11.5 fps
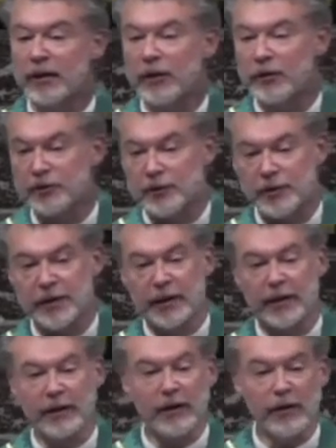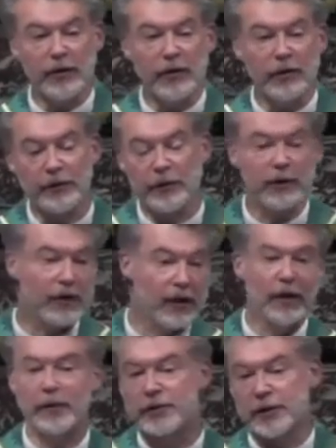interesting third
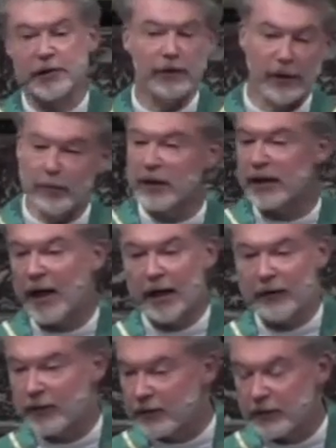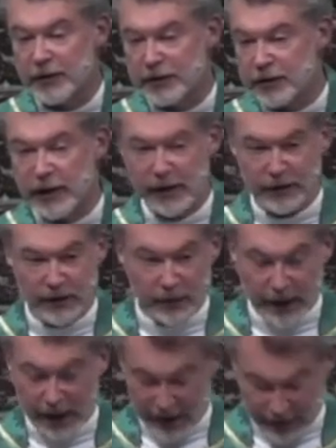largest global gathering of Christianity
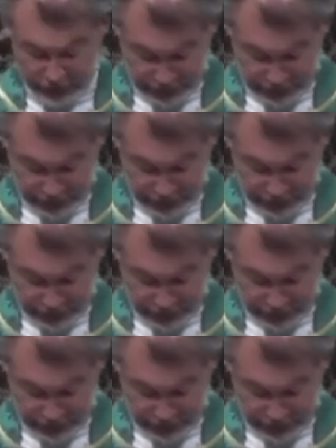we have.